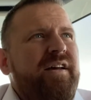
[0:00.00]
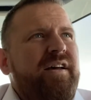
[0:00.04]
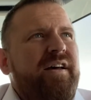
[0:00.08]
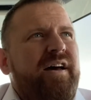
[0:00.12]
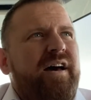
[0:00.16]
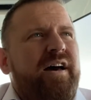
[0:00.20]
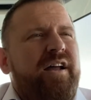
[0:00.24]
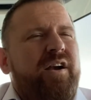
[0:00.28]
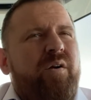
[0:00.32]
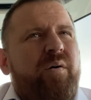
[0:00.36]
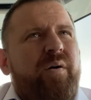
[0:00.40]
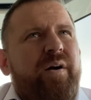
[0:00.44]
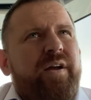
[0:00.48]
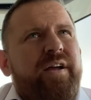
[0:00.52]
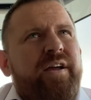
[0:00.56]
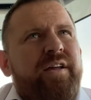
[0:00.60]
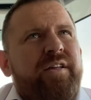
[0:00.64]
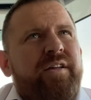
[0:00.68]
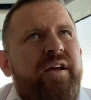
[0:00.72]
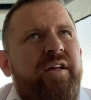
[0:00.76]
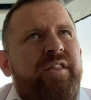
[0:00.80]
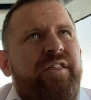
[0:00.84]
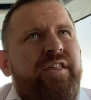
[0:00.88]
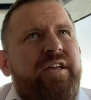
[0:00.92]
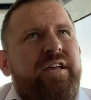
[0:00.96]
I don't know.
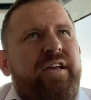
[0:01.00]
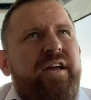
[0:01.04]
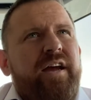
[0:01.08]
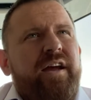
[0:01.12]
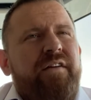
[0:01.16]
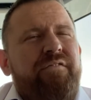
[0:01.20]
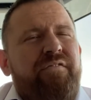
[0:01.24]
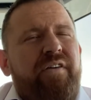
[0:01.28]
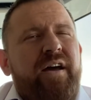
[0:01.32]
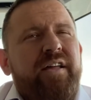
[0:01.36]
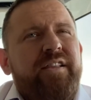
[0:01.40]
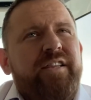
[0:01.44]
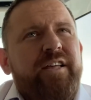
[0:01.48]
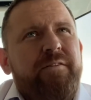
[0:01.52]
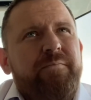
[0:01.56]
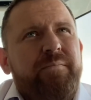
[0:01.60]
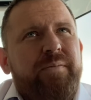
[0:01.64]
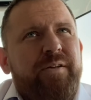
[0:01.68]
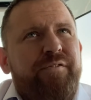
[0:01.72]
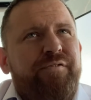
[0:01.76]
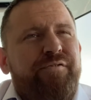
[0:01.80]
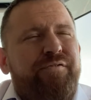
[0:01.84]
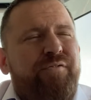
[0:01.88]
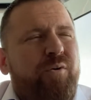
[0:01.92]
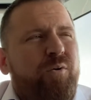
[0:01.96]
I I think I've had that
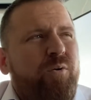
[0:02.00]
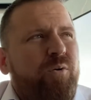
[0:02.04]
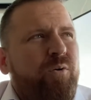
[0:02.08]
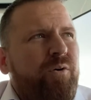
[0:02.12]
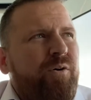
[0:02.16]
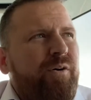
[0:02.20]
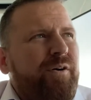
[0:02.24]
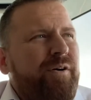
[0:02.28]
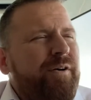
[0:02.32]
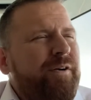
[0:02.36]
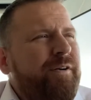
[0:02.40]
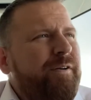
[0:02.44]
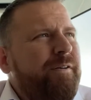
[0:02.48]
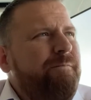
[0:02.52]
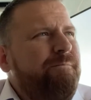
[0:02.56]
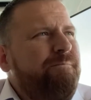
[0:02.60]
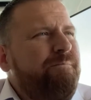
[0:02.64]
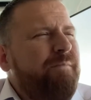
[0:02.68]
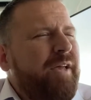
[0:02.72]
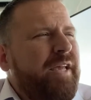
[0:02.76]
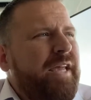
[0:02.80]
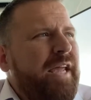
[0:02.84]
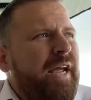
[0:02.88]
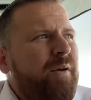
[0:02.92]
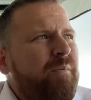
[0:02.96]
before.
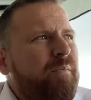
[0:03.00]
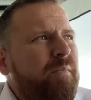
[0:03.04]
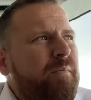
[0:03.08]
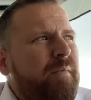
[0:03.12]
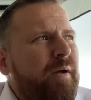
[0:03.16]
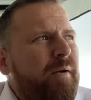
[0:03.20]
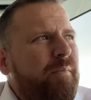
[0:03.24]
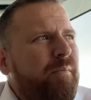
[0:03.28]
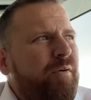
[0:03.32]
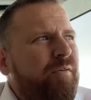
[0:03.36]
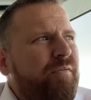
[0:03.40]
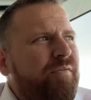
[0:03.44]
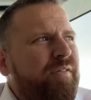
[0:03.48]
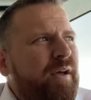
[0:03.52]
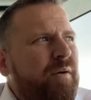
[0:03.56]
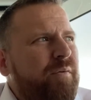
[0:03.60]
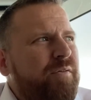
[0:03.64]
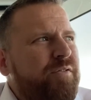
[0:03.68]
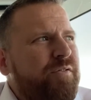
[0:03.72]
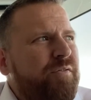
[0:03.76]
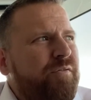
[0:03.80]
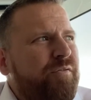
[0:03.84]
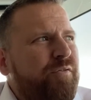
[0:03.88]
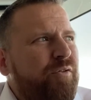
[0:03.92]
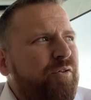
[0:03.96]
And I can't remember if that
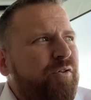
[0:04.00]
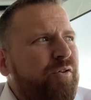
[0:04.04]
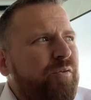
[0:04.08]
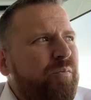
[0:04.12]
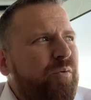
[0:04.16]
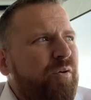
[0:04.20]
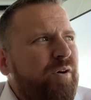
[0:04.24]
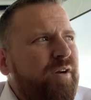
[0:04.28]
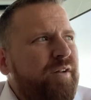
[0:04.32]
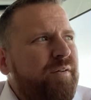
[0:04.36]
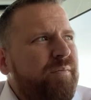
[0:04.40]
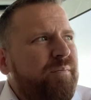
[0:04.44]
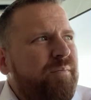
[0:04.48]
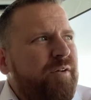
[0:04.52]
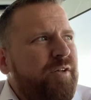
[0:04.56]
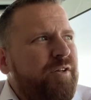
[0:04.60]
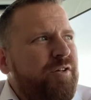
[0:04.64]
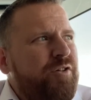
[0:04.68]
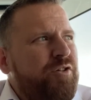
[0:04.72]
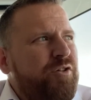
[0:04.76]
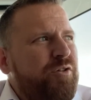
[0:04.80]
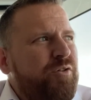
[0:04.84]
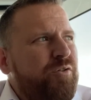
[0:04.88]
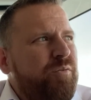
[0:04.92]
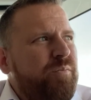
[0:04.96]
was a vertebrae
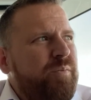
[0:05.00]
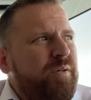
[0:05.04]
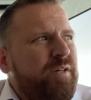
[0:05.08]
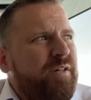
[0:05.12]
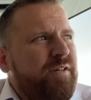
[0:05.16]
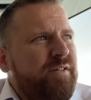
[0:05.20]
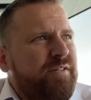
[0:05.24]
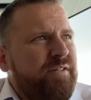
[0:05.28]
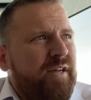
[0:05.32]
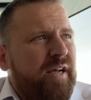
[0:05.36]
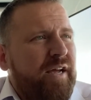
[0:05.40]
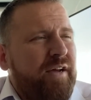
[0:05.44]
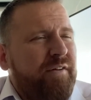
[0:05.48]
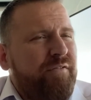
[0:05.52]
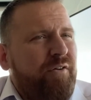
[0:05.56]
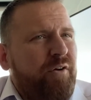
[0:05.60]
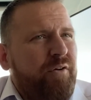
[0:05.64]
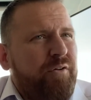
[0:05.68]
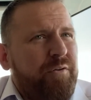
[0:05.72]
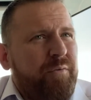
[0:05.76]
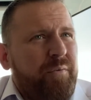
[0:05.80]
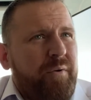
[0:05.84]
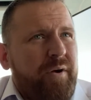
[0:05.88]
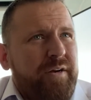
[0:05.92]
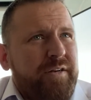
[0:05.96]
issue because I have
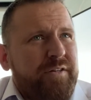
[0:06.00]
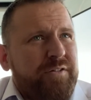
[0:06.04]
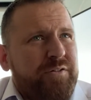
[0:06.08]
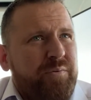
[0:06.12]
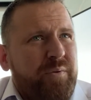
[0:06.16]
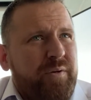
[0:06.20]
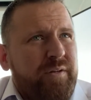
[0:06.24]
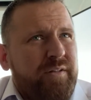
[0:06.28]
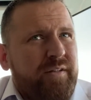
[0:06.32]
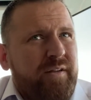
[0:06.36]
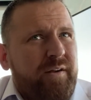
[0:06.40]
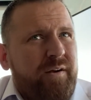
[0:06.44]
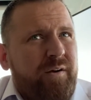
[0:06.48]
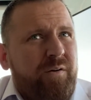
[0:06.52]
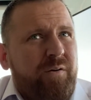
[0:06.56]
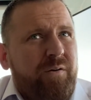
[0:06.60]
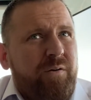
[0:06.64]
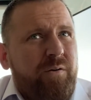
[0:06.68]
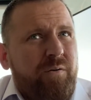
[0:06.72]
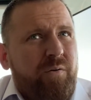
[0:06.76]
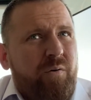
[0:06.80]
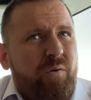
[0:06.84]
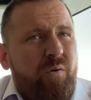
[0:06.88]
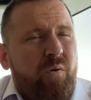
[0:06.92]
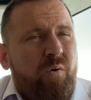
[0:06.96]
arthritis right there,
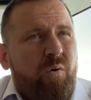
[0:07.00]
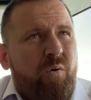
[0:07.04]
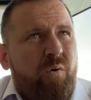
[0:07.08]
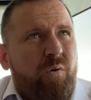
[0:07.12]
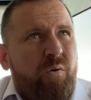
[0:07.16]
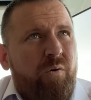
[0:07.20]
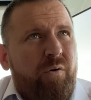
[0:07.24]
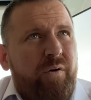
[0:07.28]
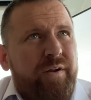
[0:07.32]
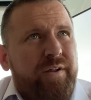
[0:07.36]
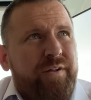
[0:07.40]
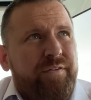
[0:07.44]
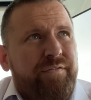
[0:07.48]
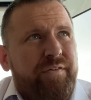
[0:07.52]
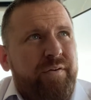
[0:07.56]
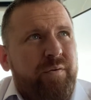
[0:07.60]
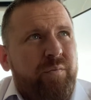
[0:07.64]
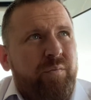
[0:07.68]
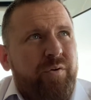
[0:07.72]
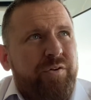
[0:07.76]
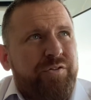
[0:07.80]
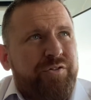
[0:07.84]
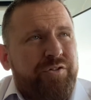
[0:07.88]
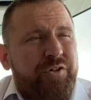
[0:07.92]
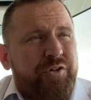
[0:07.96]
or if it
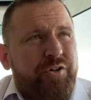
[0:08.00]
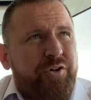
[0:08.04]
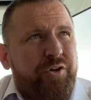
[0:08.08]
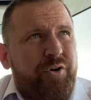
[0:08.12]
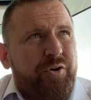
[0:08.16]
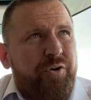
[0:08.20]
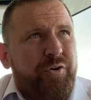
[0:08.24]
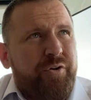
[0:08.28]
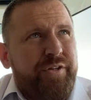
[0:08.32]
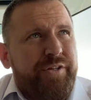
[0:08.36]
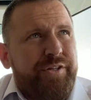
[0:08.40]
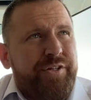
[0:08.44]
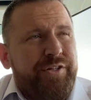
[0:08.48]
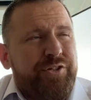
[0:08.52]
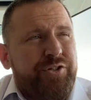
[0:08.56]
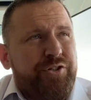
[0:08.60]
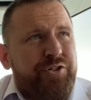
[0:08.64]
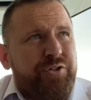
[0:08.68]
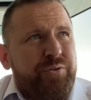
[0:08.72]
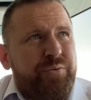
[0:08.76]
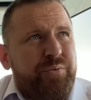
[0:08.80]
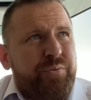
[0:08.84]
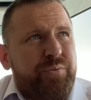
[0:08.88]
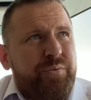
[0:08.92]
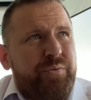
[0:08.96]
was a GERD issue.